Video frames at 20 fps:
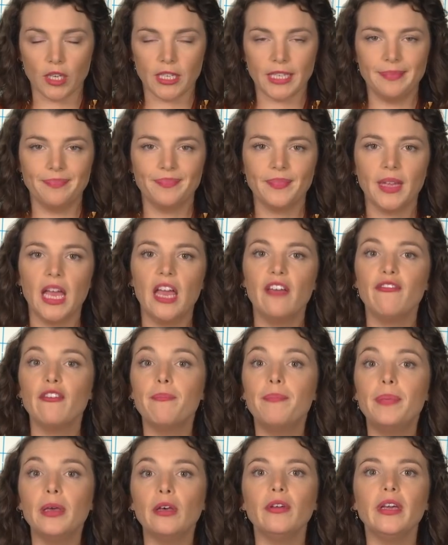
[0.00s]
works. If a
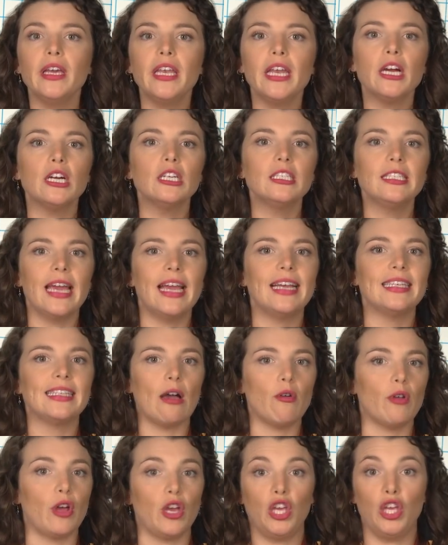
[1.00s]
billionaire takes
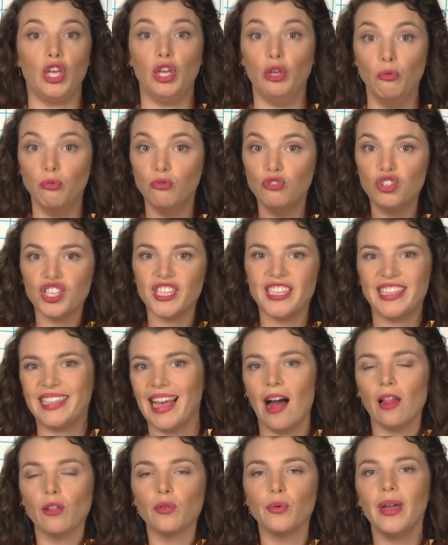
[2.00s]
out a huge
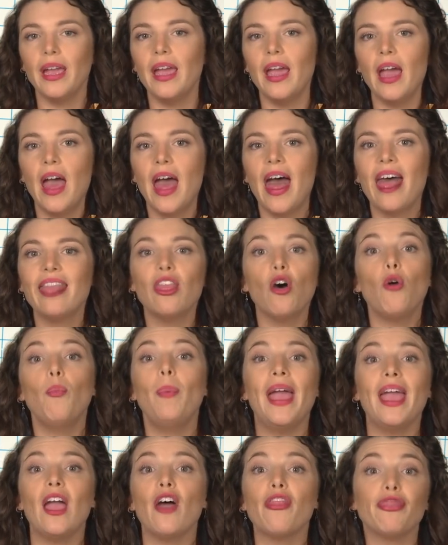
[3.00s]
salary, they'll
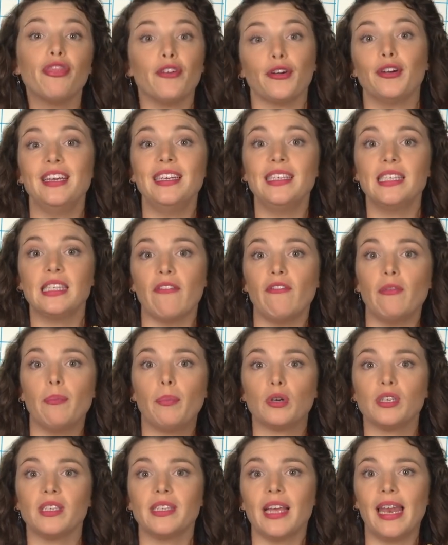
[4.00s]
pay a
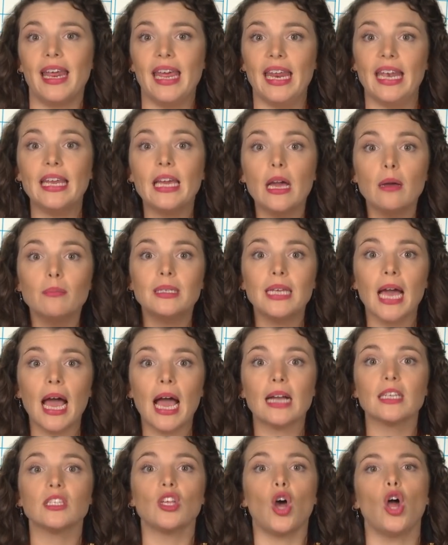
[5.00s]
37% income
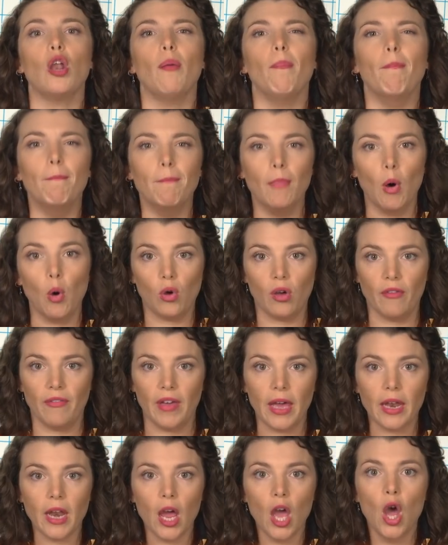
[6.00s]
tax on a bulk of
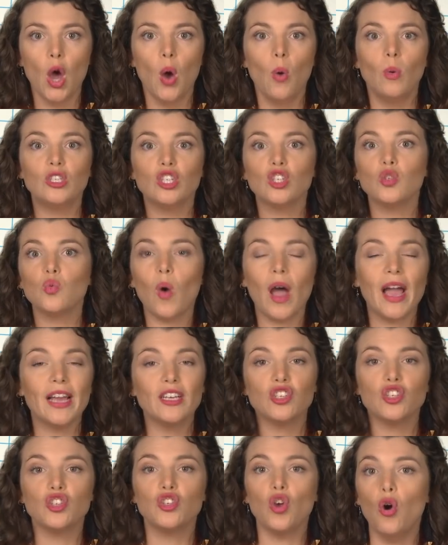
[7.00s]
it, which is why
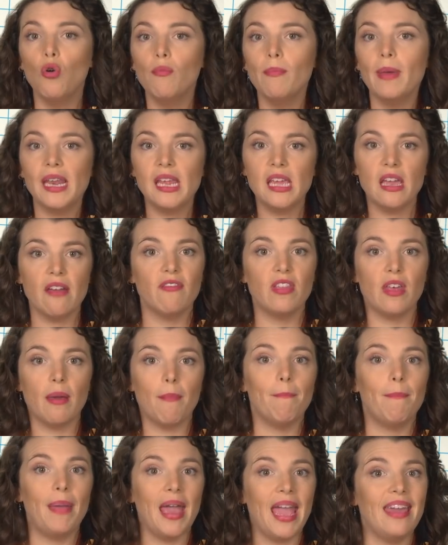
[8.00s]
so many of
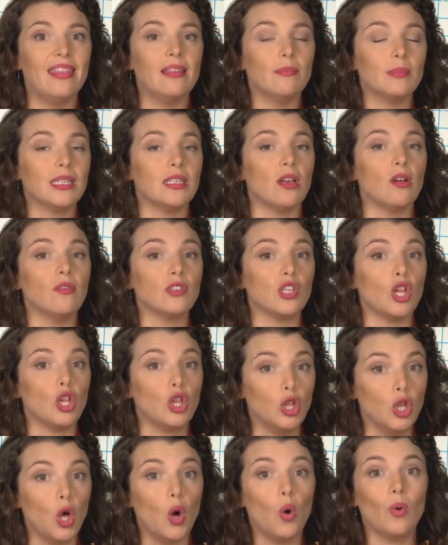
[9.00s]
them pay themselves
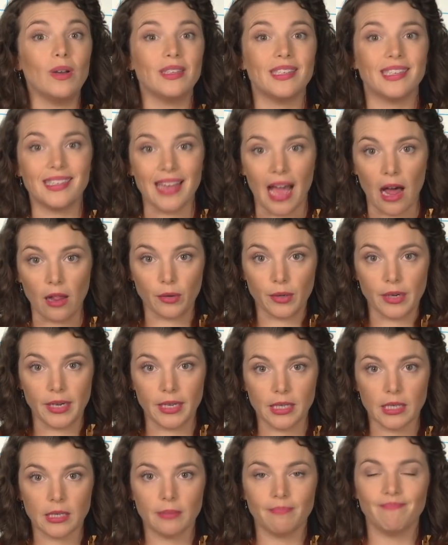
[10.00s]
low
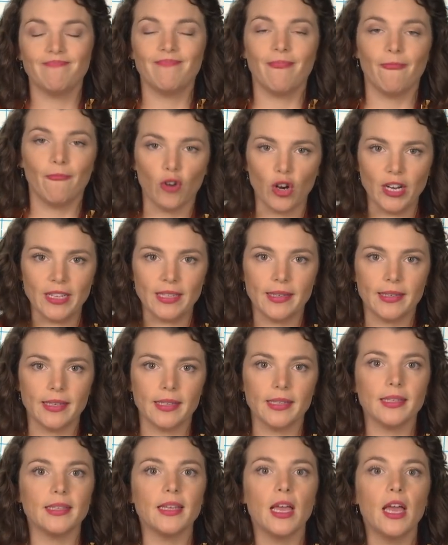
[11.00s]
salaries. For
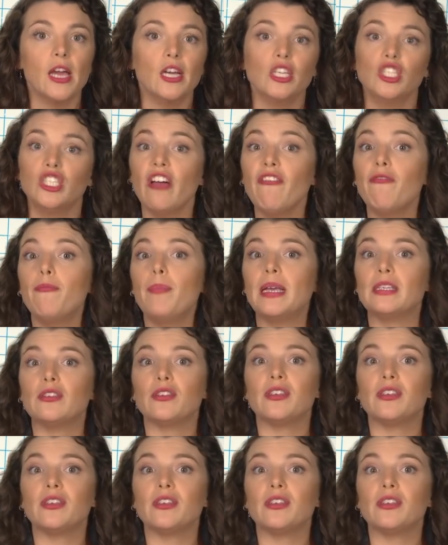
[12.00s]
instance, Jeff